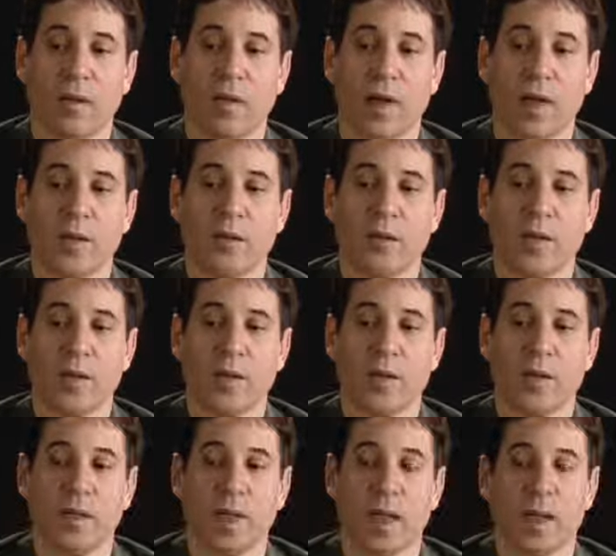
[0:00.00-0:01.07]
gradually
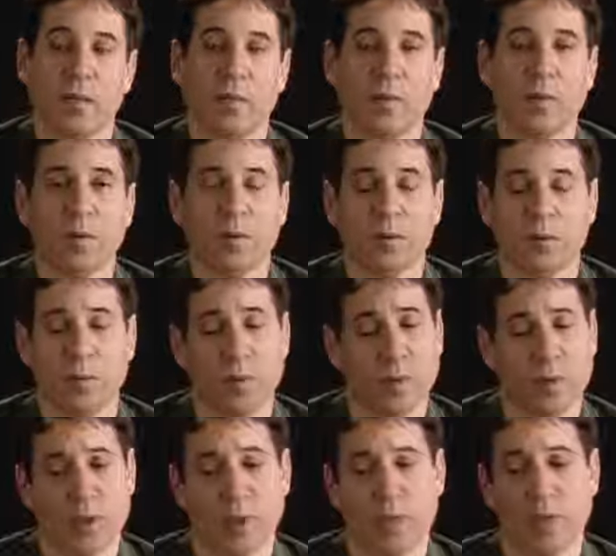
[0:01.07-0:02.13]
that
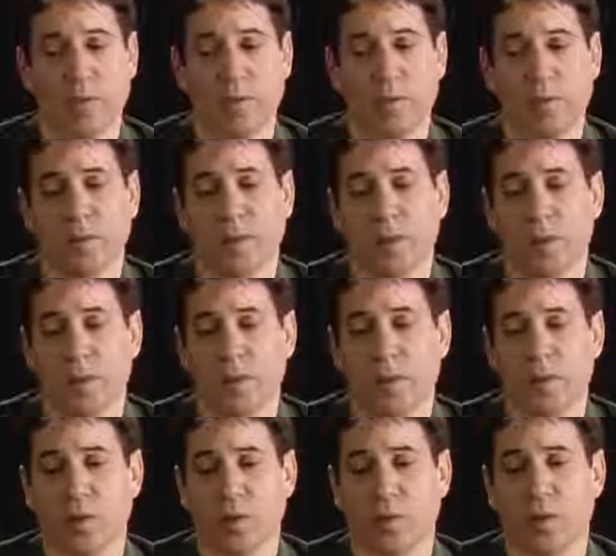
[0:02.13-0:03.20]
music of
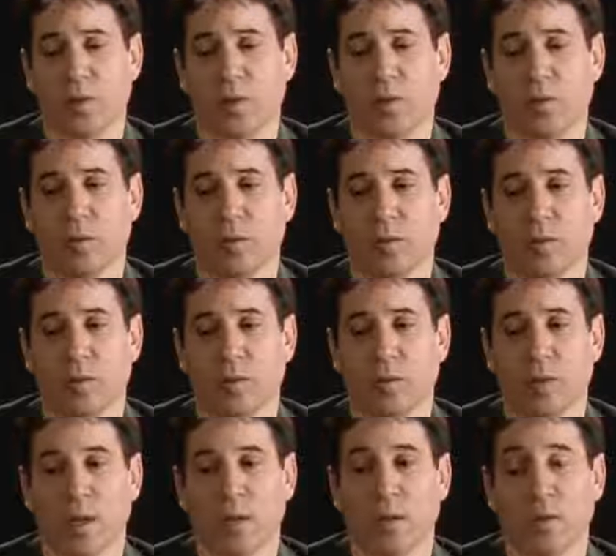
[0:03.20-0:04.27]
social
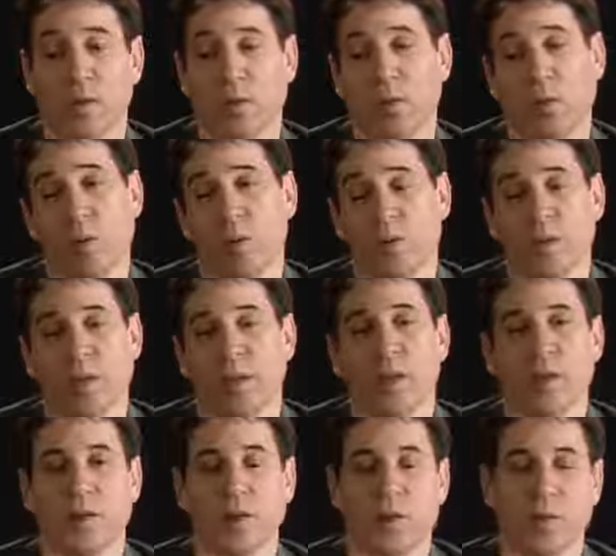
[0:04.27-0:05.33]
relevance or
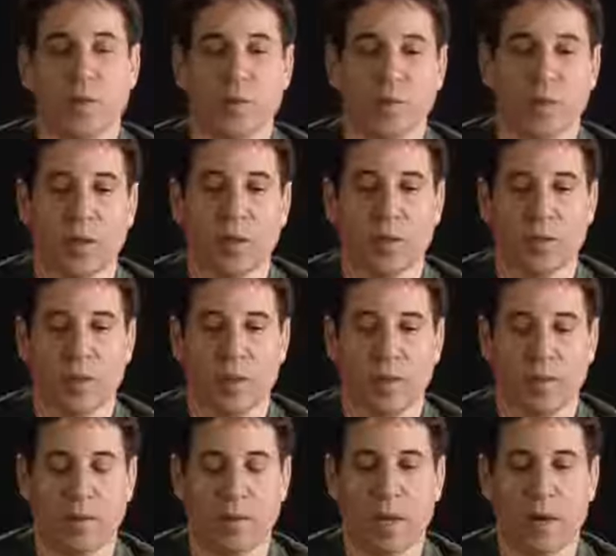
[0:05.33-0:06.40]
realistic music or
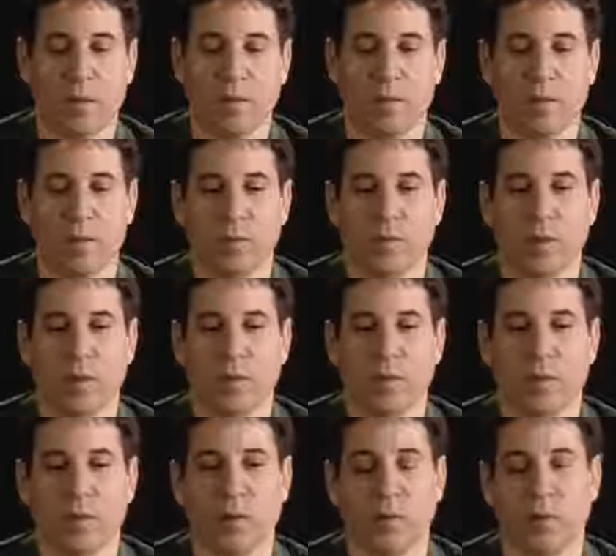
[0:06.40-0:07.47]
whatever, however,
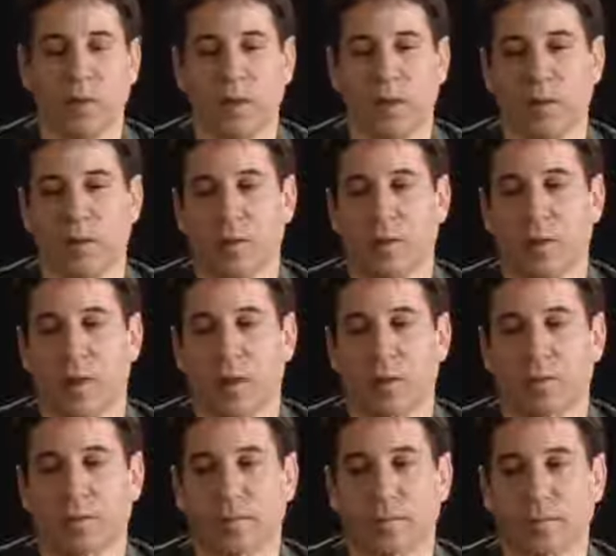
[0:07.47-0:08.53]
whatever term we'd like to call it.